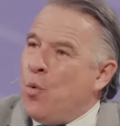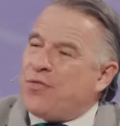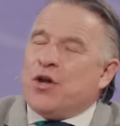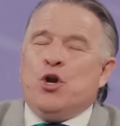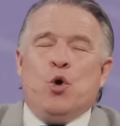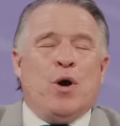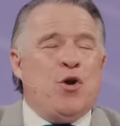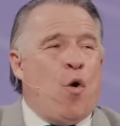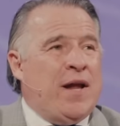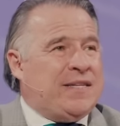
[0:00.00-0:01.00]
with a new
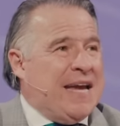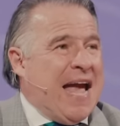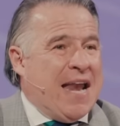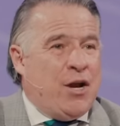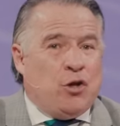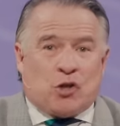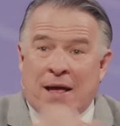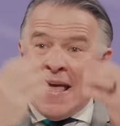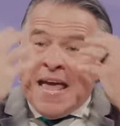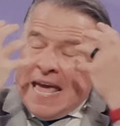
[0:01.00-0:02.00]
anointing and a new
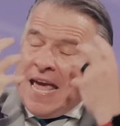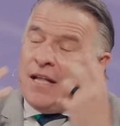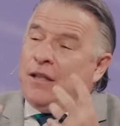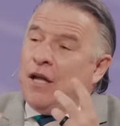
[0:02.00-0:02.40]
strength. He